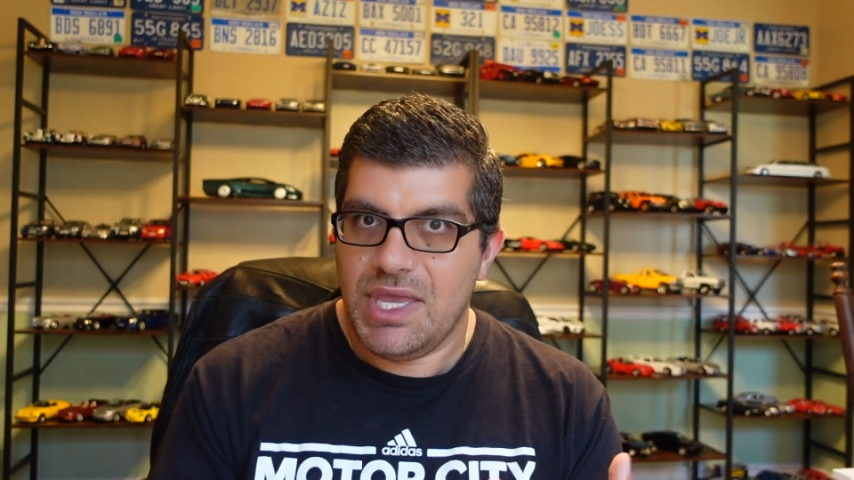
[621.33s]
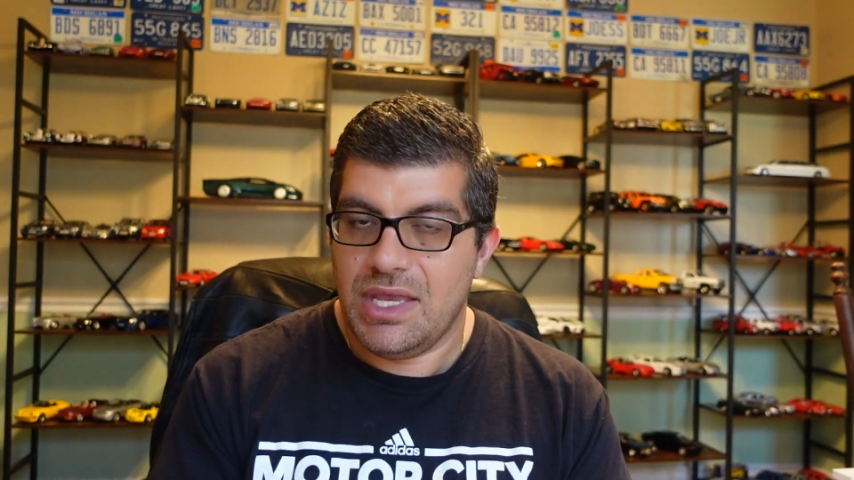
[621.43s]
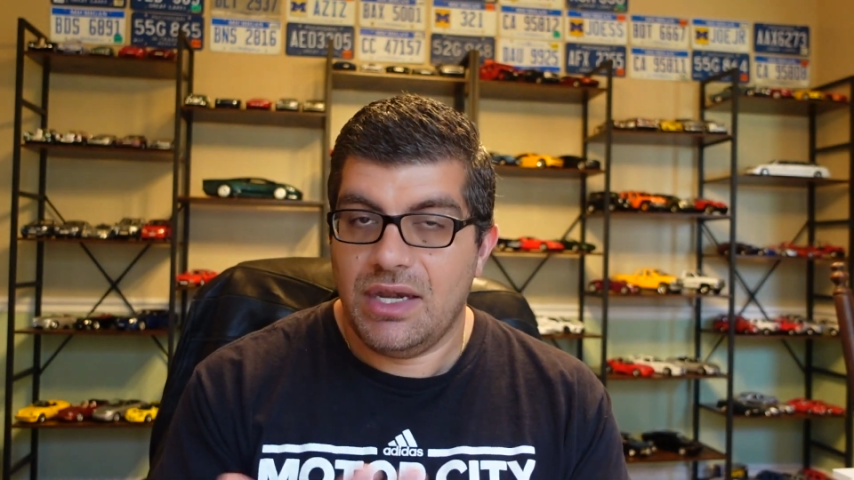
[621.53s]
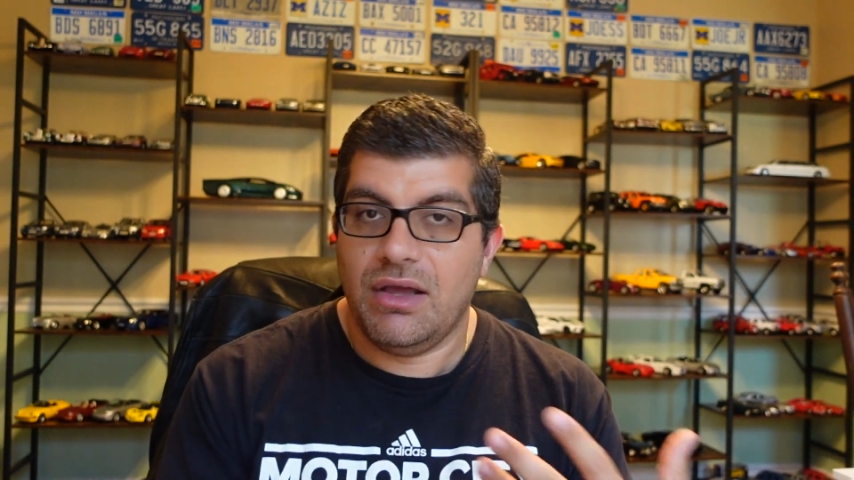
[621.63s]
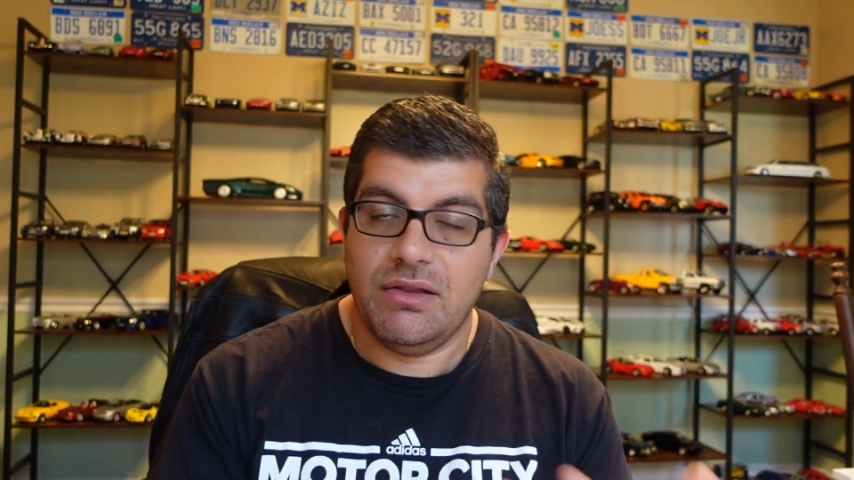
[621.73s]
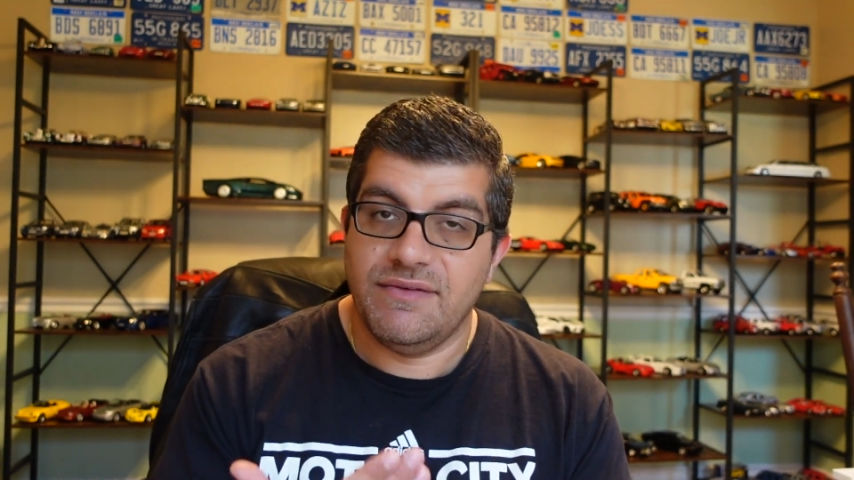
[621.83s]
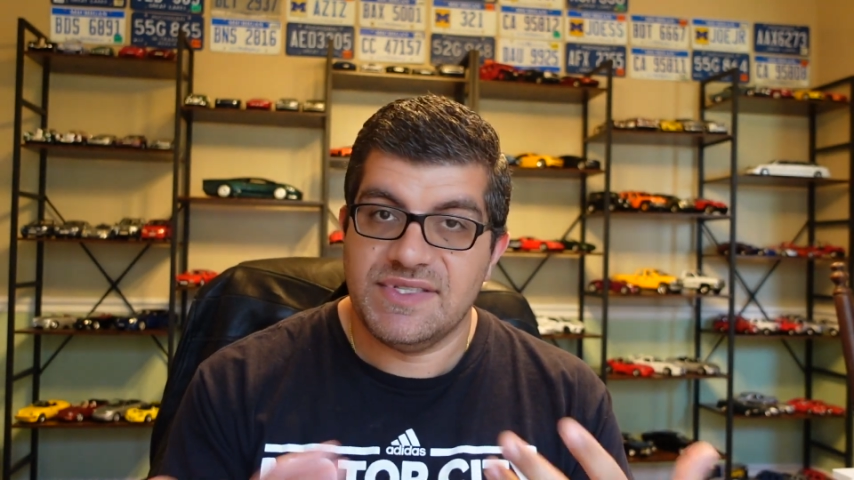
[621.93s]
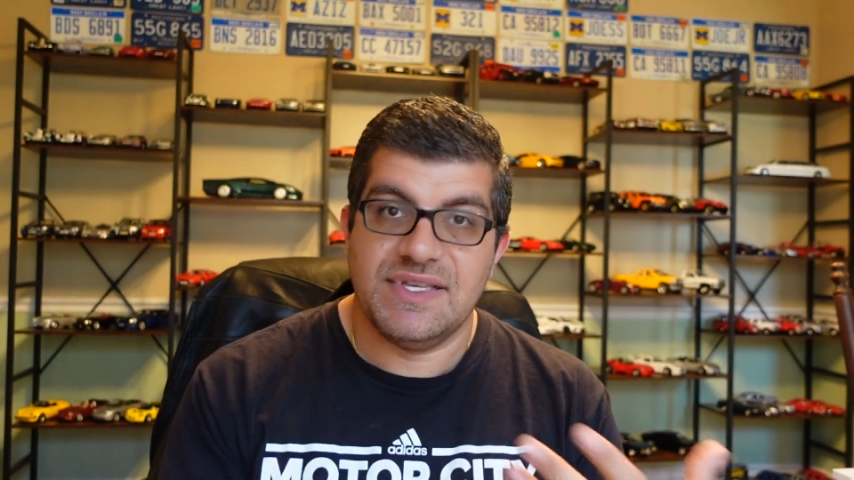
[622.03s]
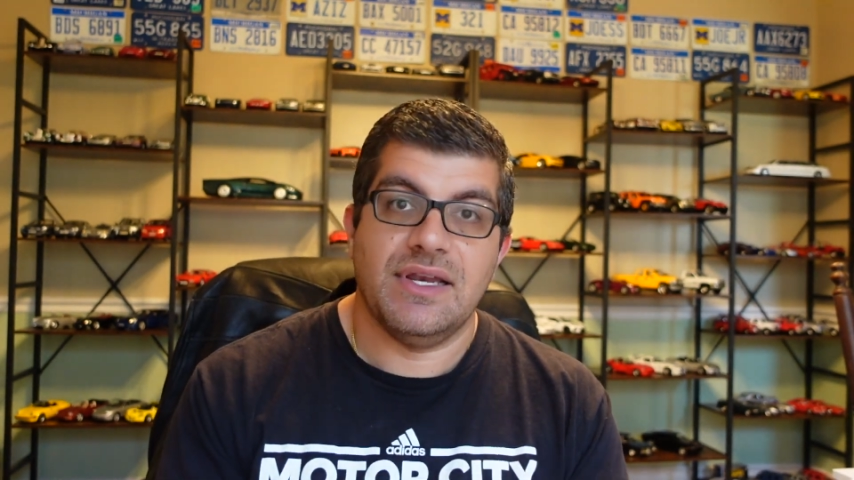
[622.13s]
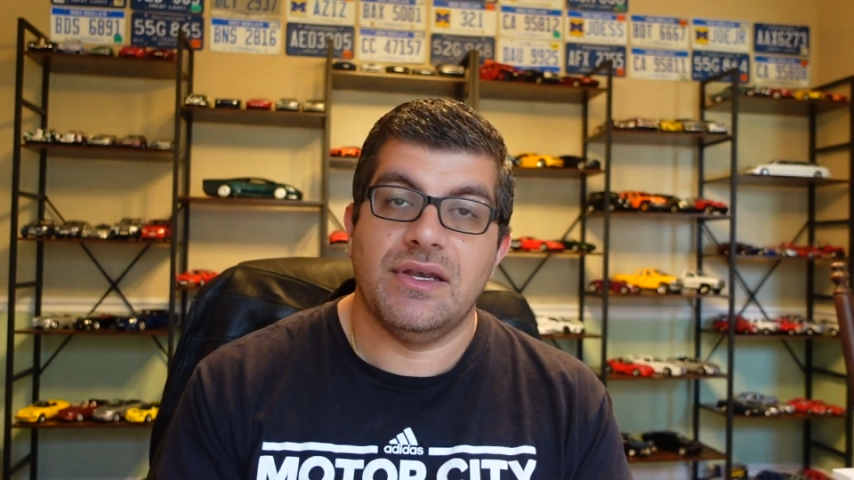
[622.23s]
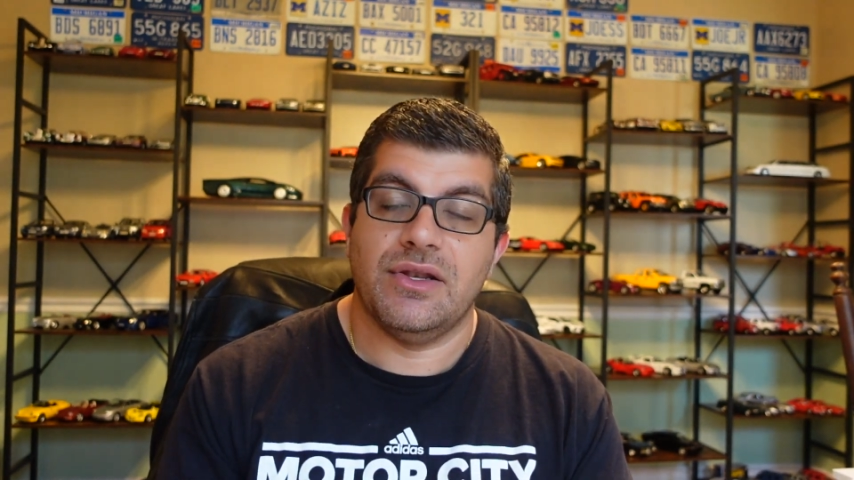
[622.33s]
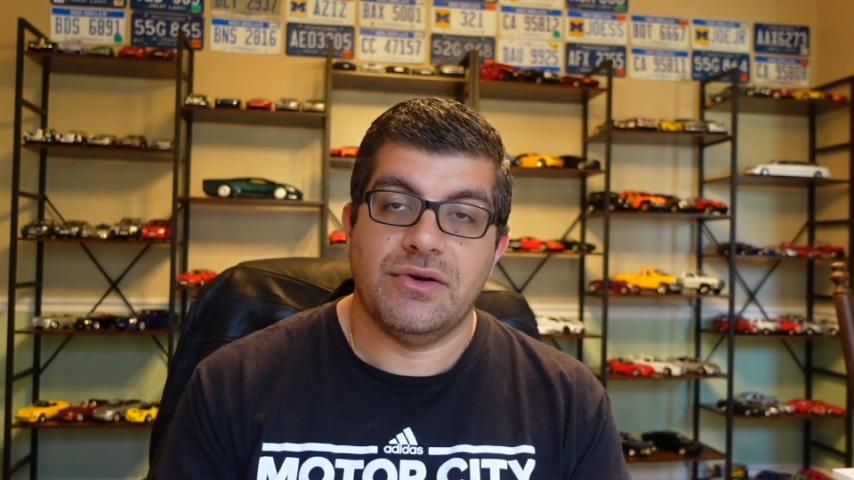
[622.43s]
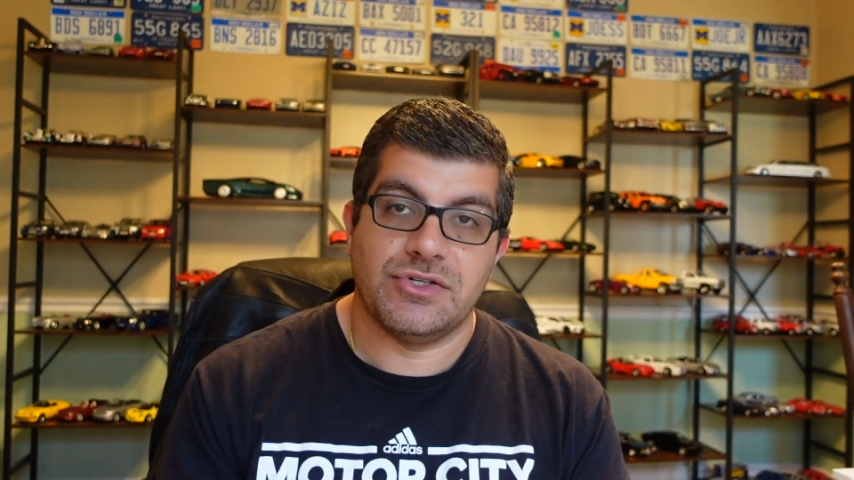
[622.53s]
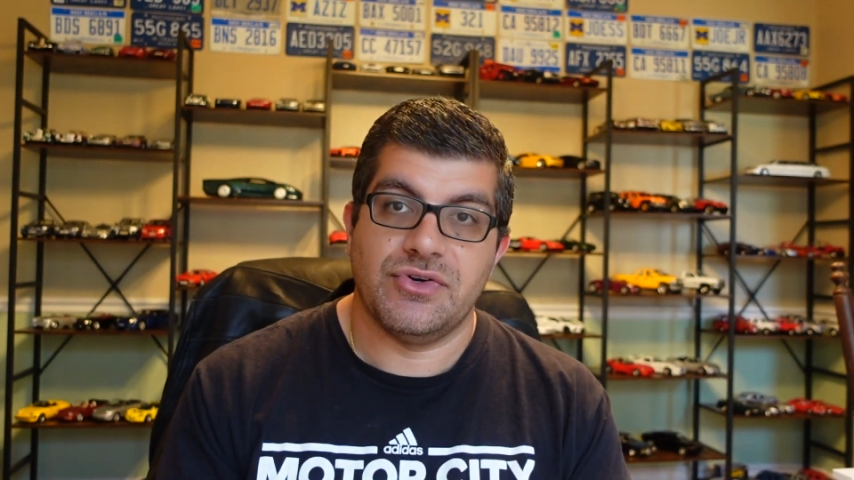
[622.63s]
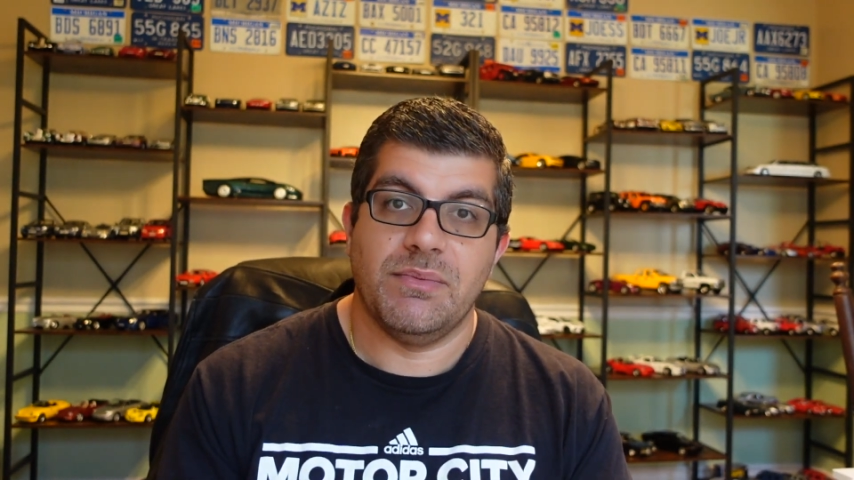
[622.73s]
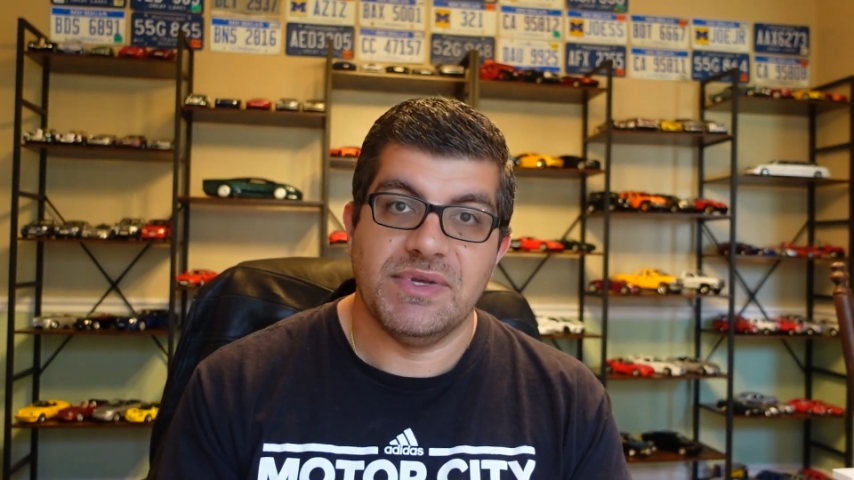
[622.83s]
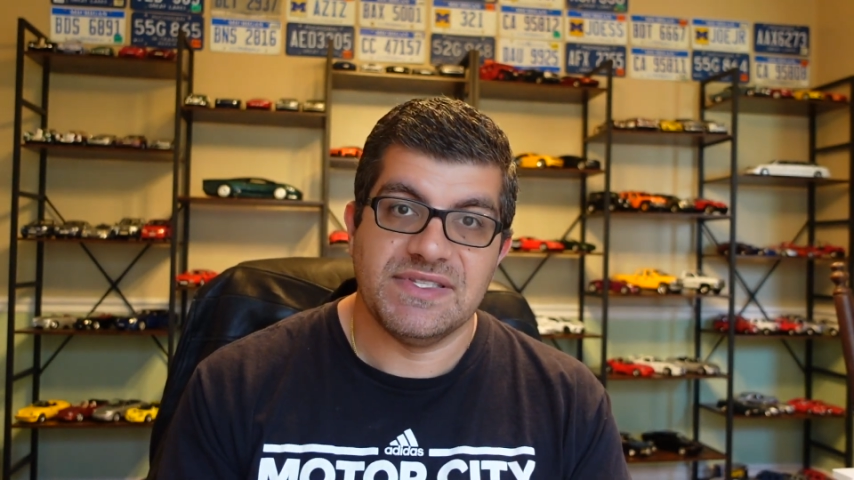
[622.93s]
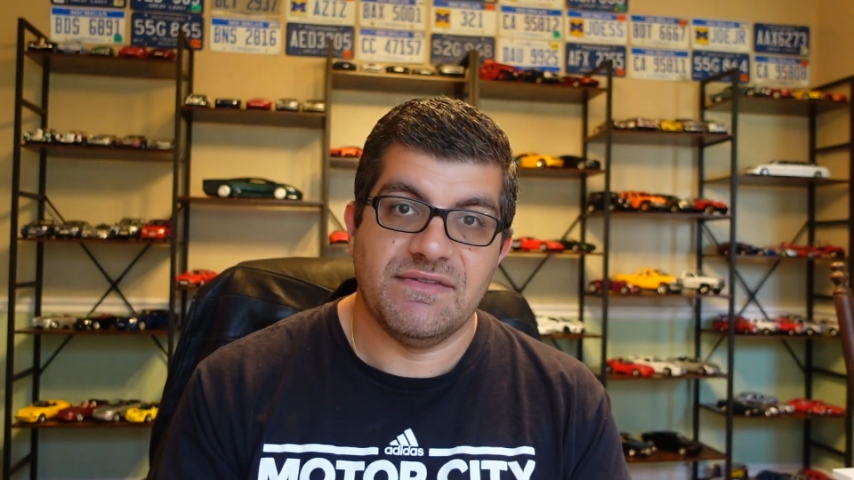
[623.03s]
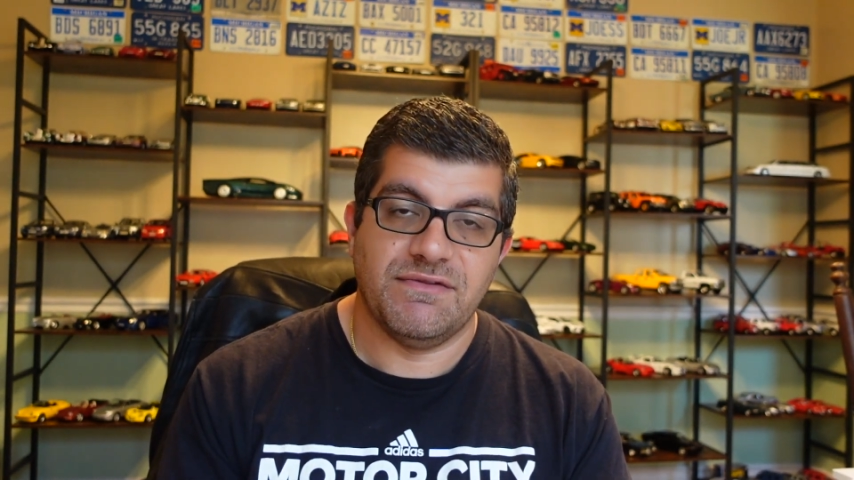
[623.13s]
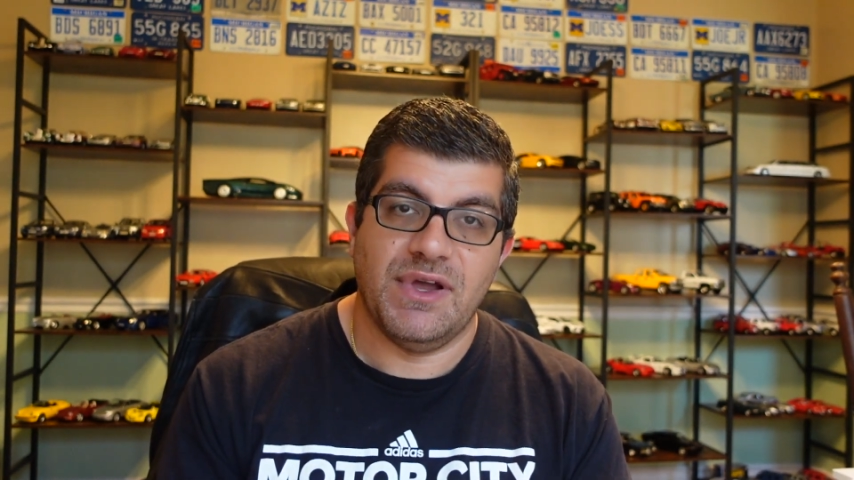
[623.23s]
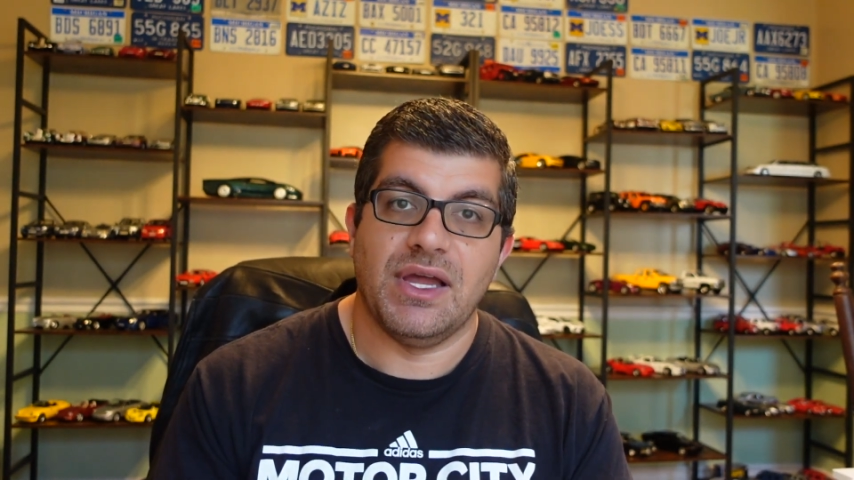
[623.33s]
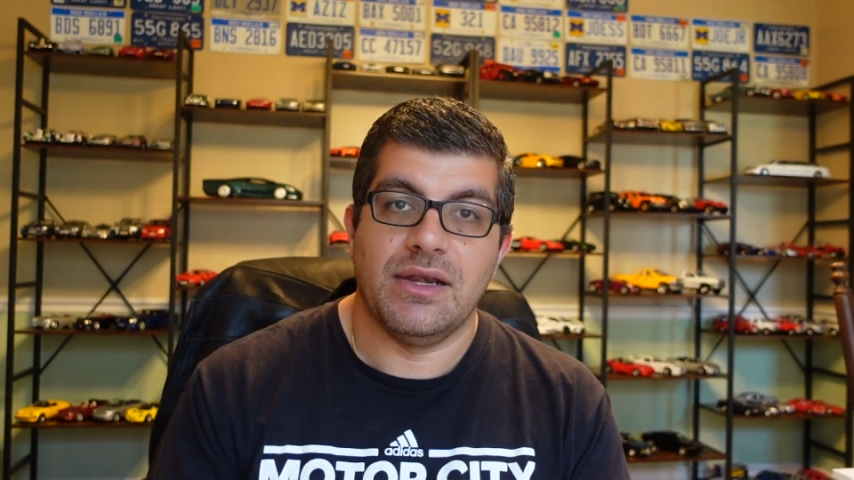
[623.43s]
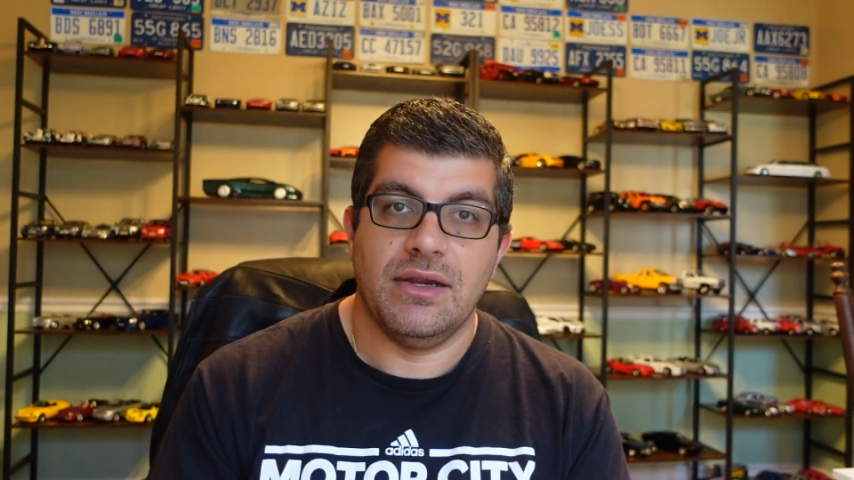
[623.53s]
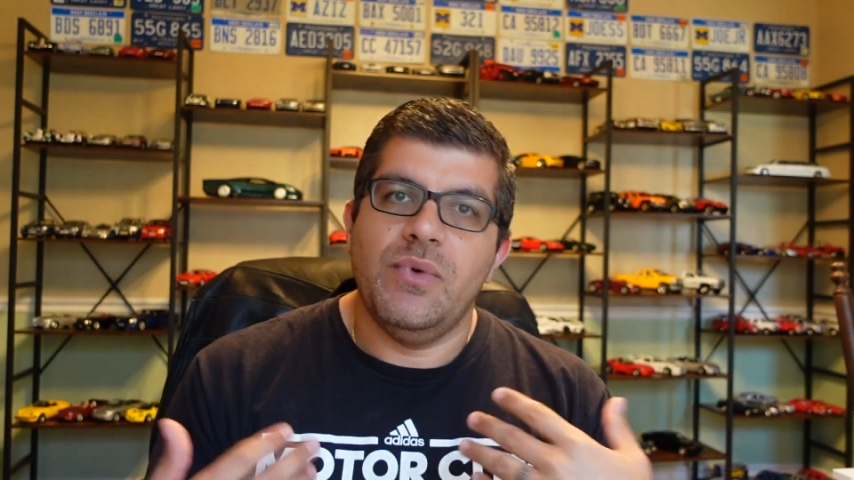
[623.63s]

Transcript: And now all of a sudden their trip isn't fun.